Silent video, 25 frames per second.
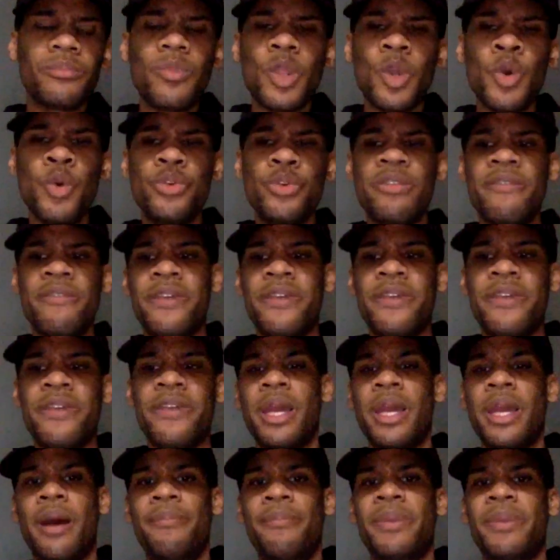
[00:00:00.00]
who's a
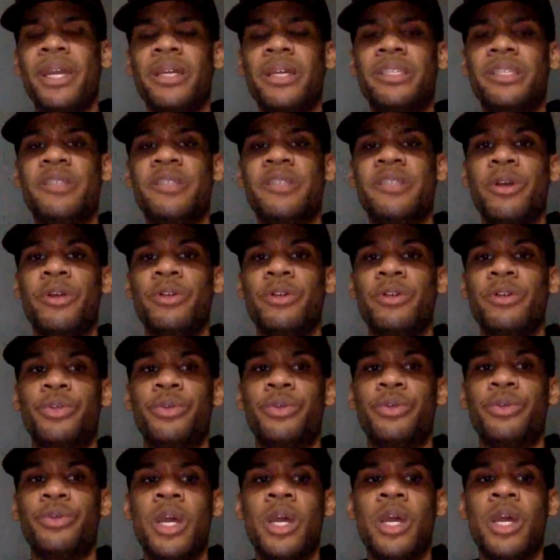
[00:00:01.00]
very big
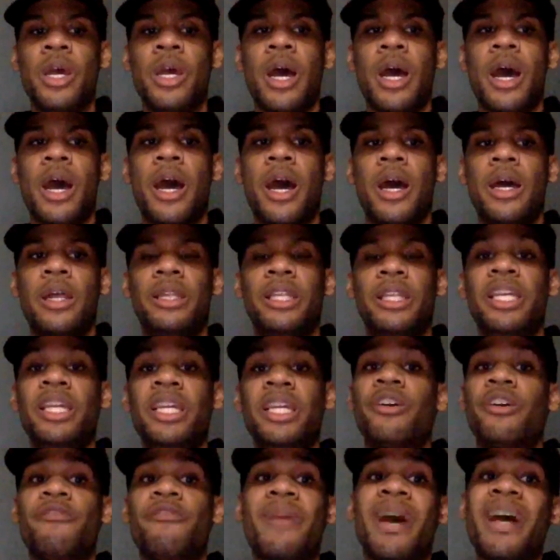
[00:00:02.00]
spiritual
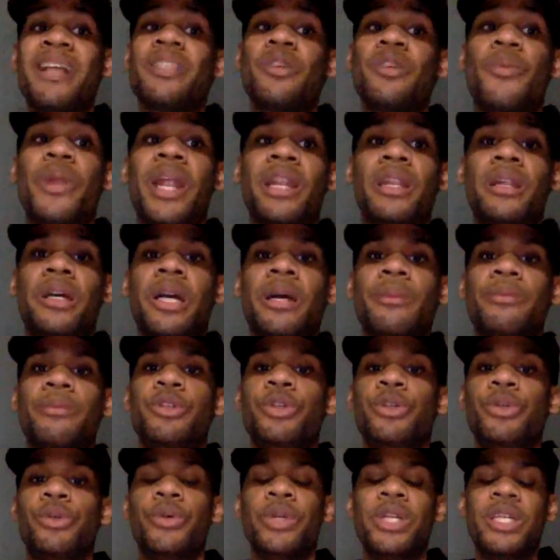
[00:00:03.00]
leader of mine, someone I look up
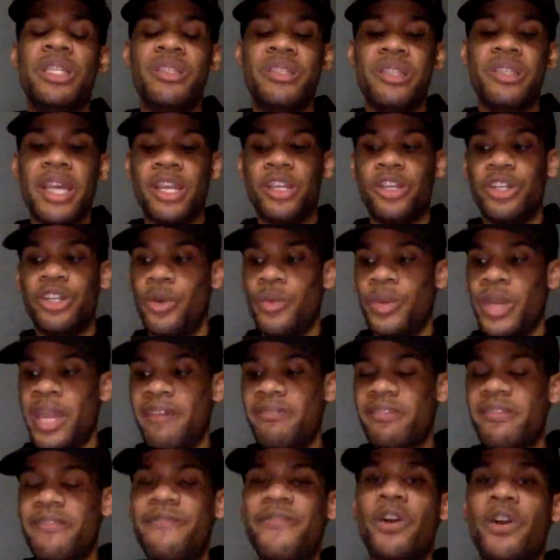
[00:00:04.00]
to. He said, you know, we
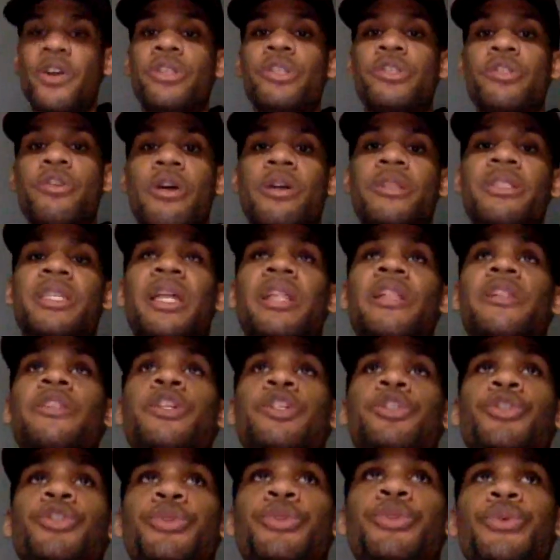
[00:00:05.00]
have to first start telling the
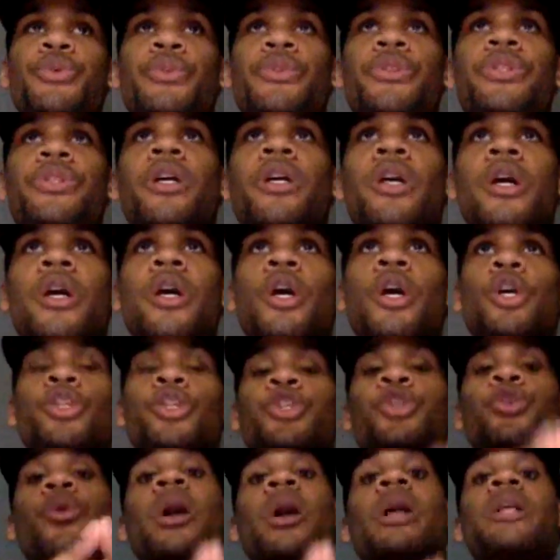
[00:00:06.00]
truth
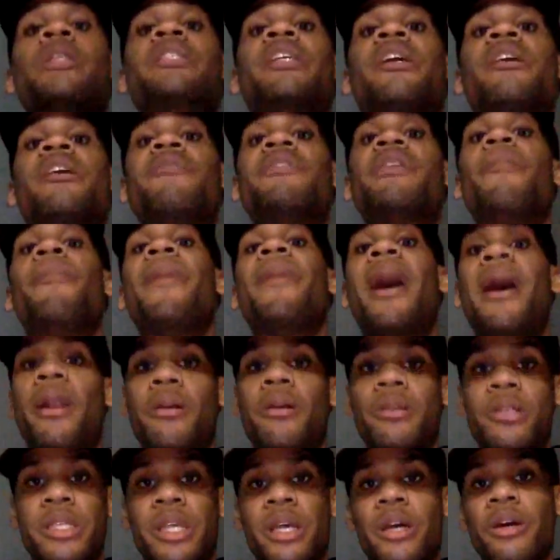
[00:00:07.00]
to ourselves about
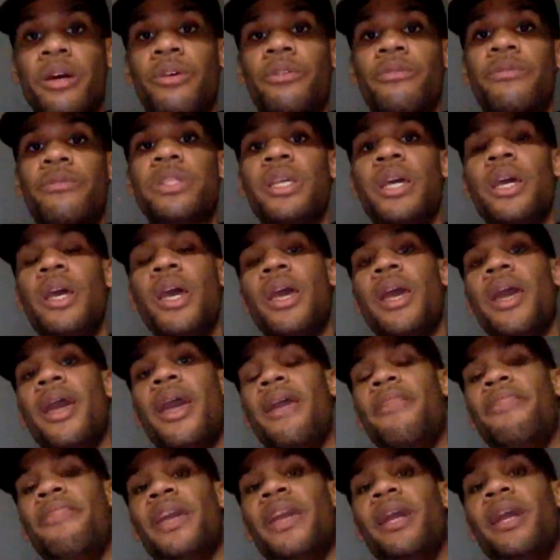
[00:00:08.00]
ourselves,
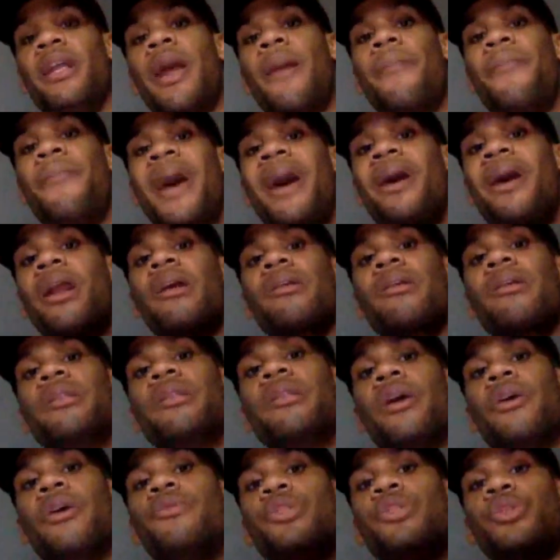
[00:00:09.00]
and then about
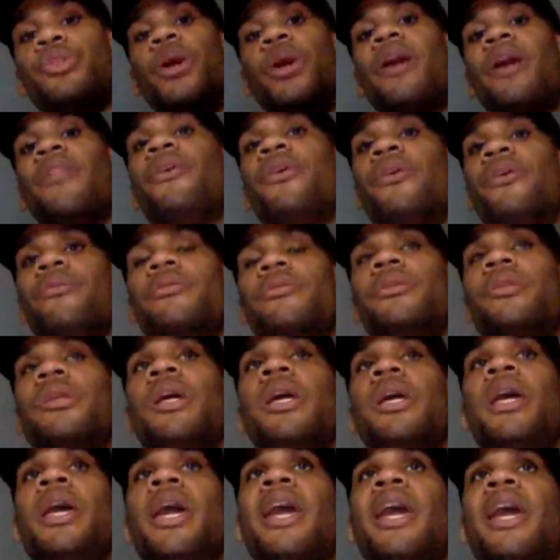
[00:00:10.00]
ourselves to others.
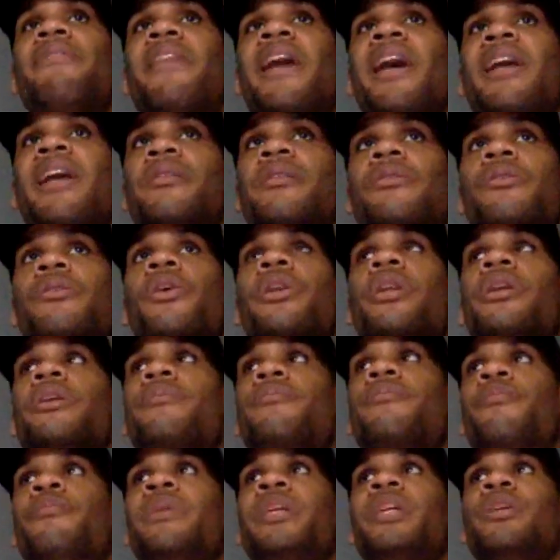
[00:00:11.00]
And that's going to
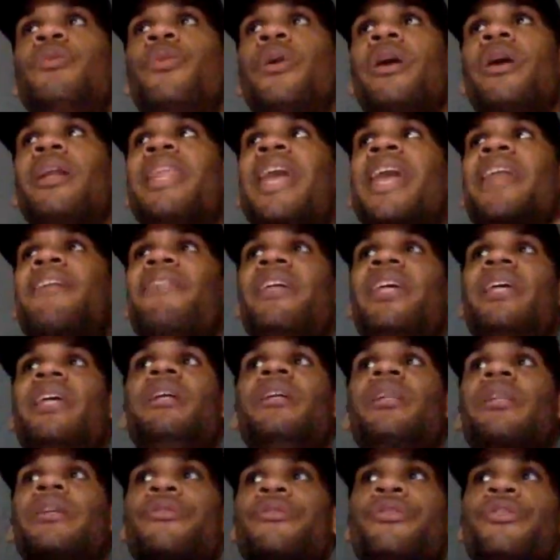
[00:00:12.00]
be where a lot of the
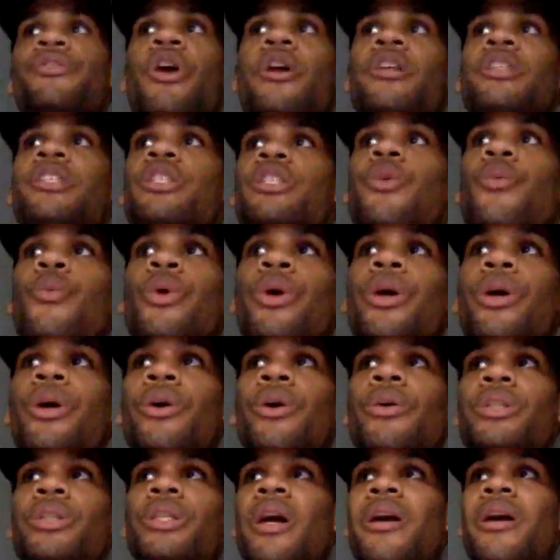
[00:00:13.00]
healing starts in the
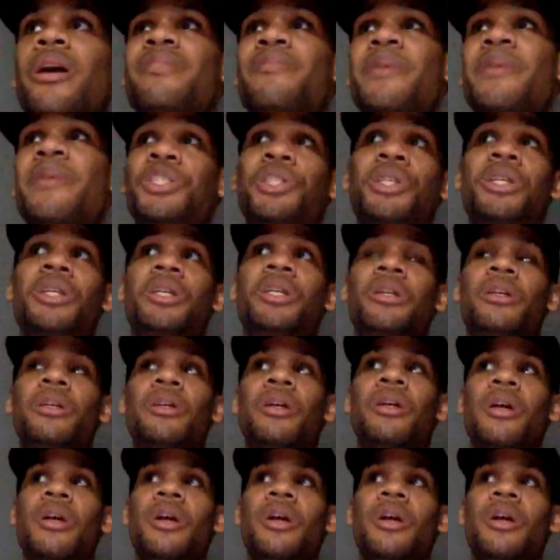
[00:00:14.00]
world, especially,